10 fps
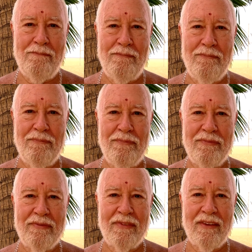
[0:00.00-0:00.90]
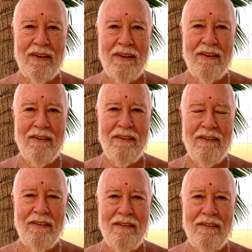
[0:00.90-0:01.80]

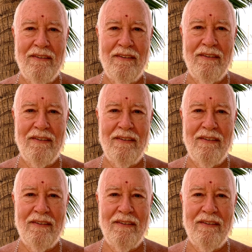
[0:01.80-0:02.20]
Nobody speaks.